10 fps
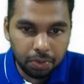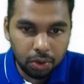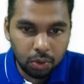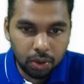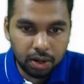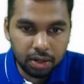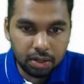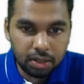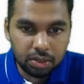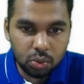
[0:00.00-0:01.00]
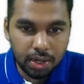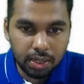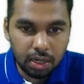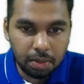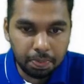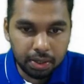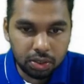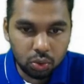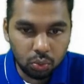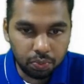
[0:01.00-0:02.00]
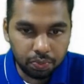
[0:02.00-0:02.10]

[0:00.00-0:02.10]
you can write it as 20 plus 2.